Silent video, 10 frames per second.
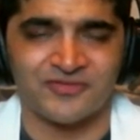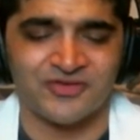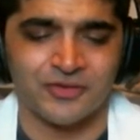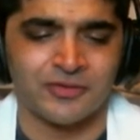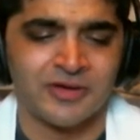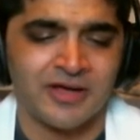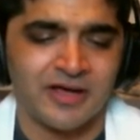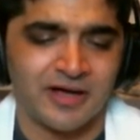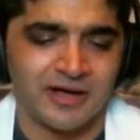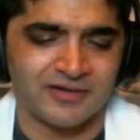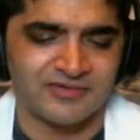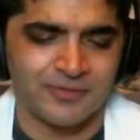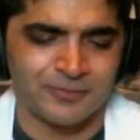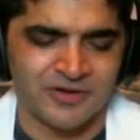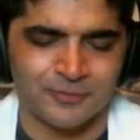So
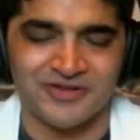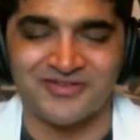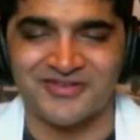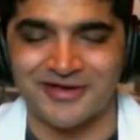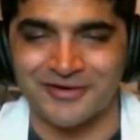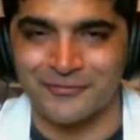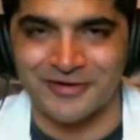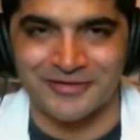please take it away.